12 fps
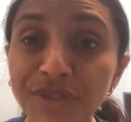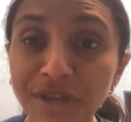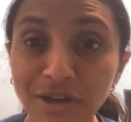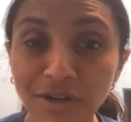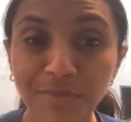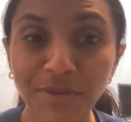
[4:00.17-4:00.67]

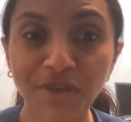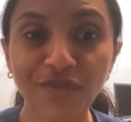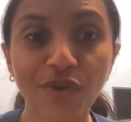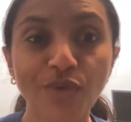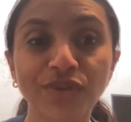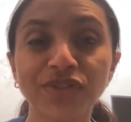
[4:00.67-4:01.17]
therapy
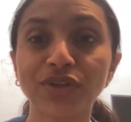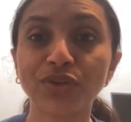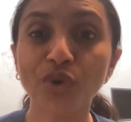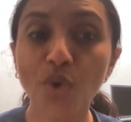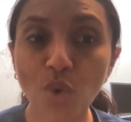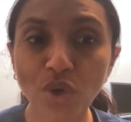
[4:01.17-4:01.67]
focused on
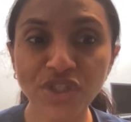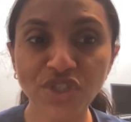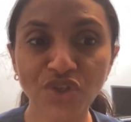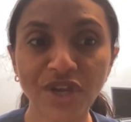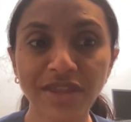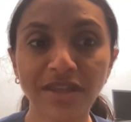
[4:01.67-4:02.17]
core
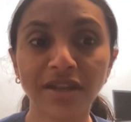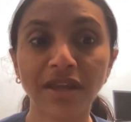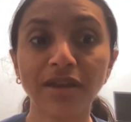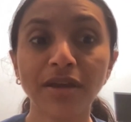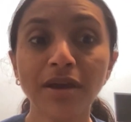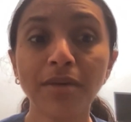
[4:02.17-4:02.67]

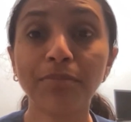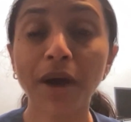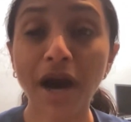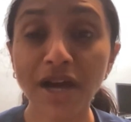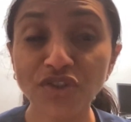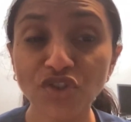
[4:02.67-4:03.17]
strengthening,
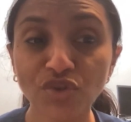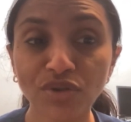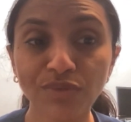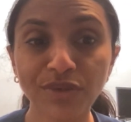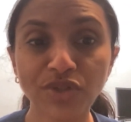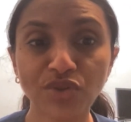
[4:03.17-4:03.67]

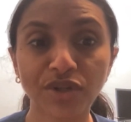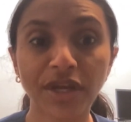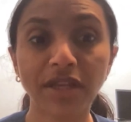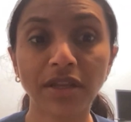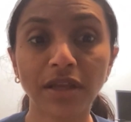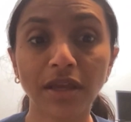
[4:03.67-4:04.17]
postural
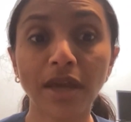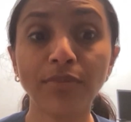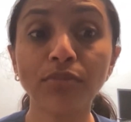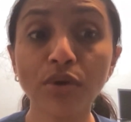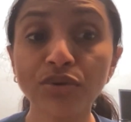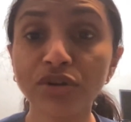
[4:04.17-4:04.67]
retraining,
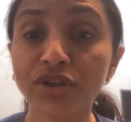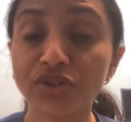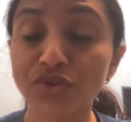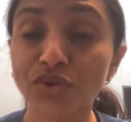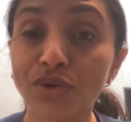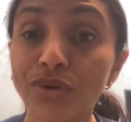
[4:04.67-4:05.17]
and motor
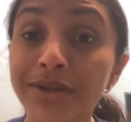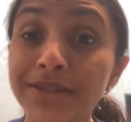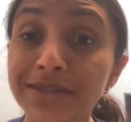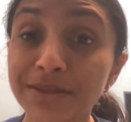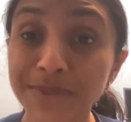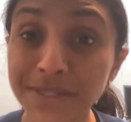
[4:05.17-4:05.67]
control
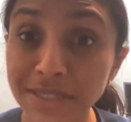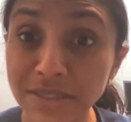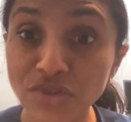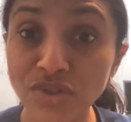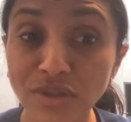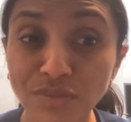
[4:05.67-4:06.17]
can
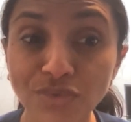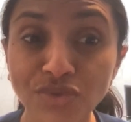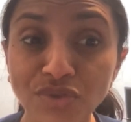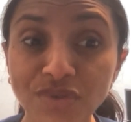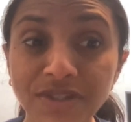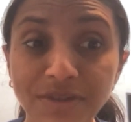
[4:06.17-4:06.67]
substantially
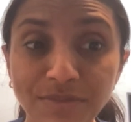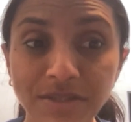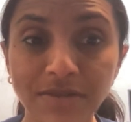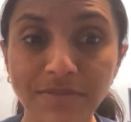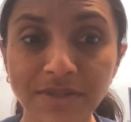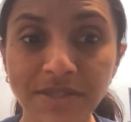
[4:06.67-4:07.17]
reduce
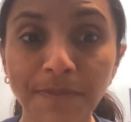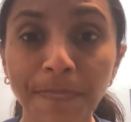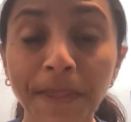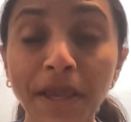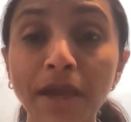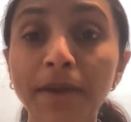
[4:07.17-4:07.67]
symptoms.
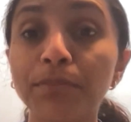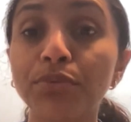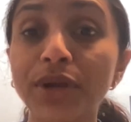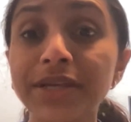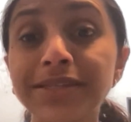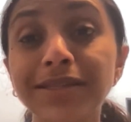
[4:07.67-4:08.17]

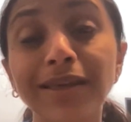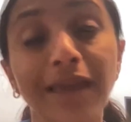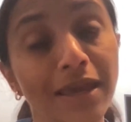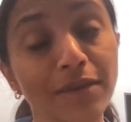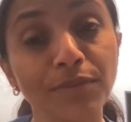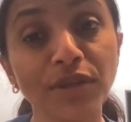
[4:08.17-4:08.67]
Bracing
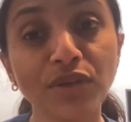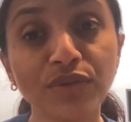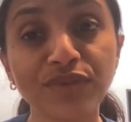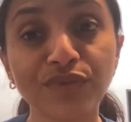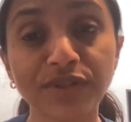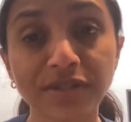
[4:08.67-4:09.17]
can be
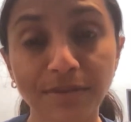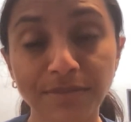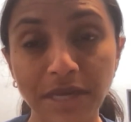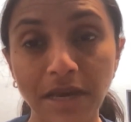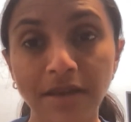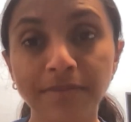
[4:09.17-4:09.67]
useful
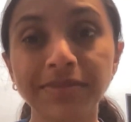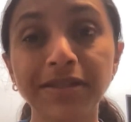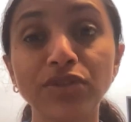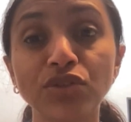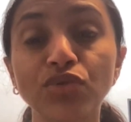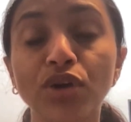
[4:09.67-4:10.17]
sometimes.
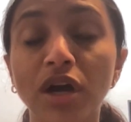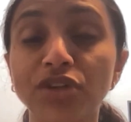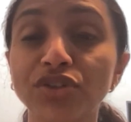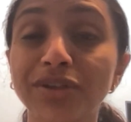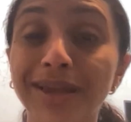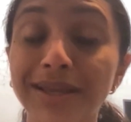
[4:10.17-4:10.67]
I do
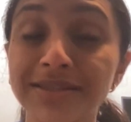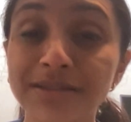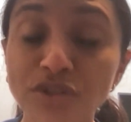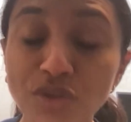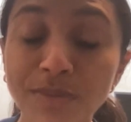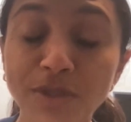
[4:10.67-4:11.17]
caution
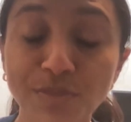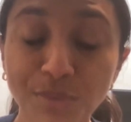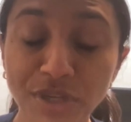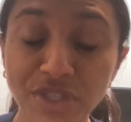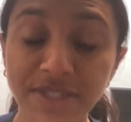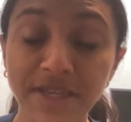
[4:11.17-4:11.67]
against too much
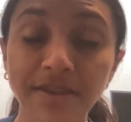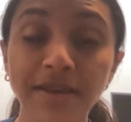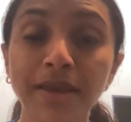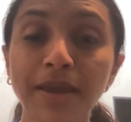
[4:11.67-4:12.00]
bracing